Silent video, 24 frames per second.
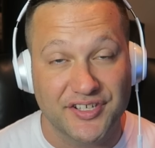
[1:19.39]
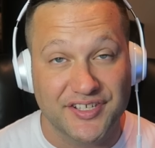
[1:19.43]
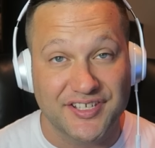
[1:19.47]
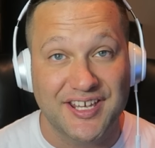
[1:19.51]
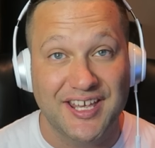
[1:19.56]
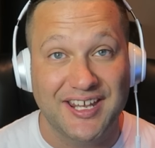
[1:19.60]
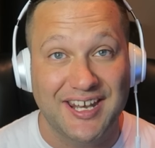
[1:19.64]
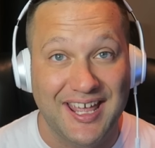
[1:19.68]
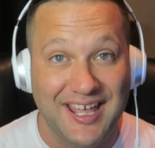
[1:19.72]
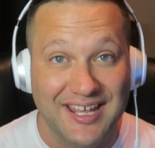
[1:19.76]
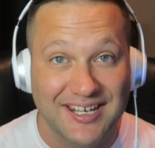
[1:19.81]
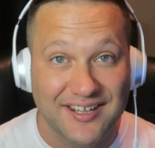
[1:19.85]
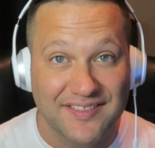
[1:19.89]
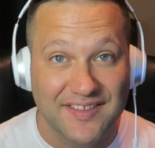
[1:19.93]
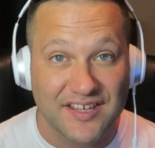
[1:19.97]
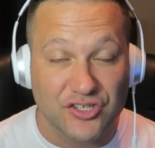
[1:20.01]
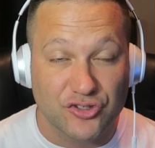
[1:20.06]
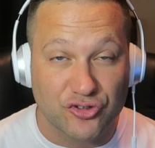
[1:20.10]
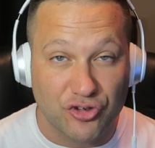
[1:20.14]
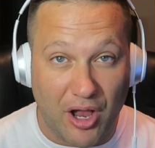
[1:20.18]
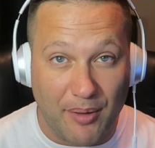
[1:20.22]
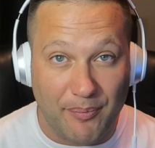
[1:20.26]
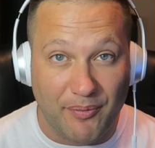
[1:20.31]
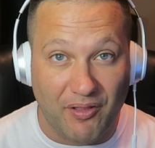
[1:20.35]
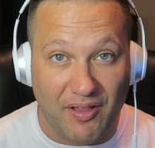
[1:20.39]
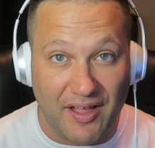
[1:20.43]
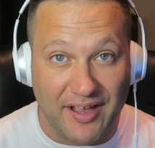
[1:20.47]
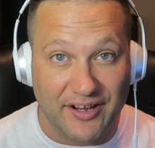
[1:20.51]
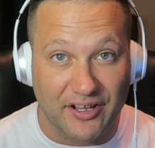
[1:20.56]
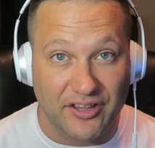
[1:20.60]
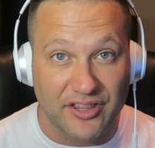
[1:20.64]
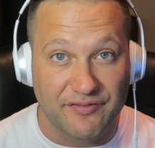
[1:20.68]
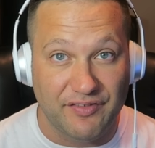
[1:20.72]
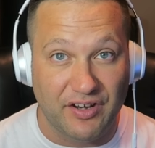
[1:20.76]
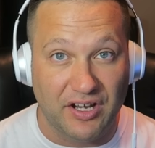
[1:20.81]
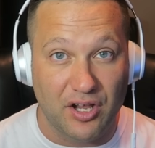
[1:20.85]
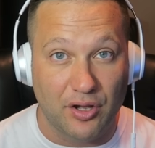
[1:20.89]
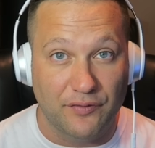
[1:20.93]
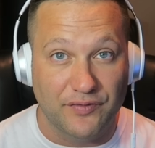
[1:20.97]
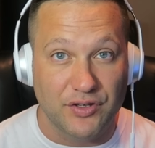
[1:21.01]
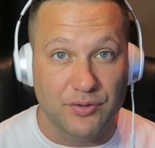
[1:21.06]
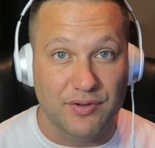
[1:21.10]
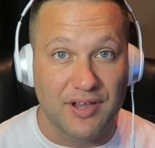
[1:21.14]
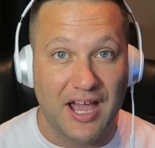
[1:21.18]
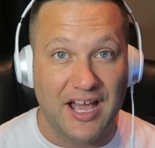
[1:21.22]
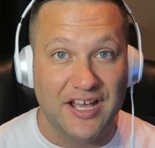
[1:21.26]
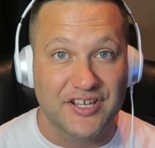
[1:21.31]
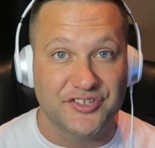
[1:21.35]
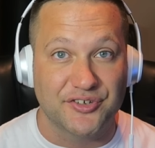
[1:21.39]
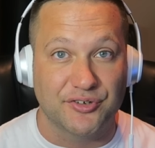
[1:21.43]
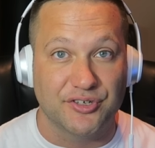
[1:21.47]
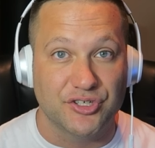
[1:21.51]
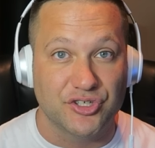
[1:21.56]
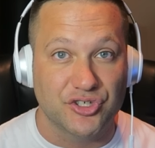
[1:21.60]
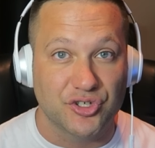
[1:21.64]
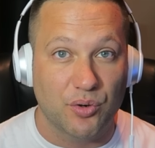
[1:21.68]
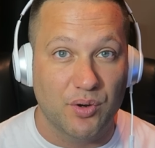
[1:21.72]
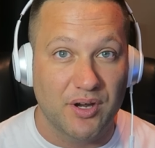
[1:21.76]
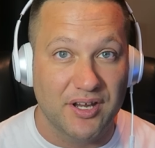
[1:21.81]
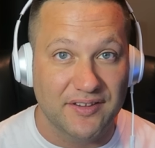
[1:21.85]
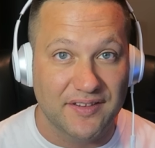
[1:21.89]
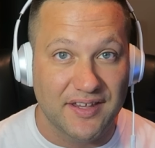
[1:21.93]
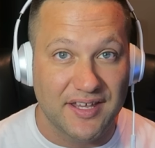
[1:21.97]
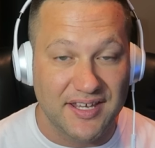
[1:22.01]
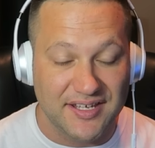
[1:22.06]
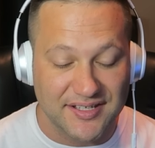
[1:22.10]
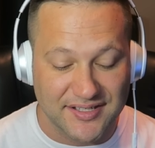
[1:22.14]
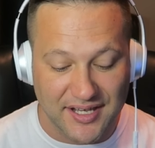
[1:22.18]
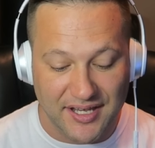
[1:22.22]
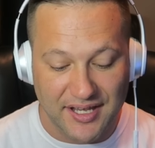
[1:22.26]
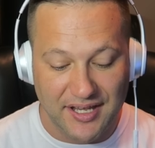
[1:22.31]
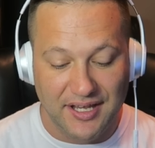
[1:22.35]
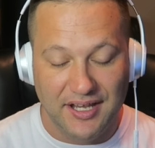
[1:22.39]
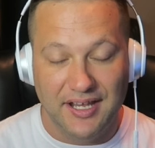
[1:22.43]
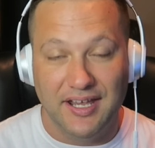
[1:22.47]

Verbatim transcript: Let's get into this. Drop a like on the video if you guys are enjoying these.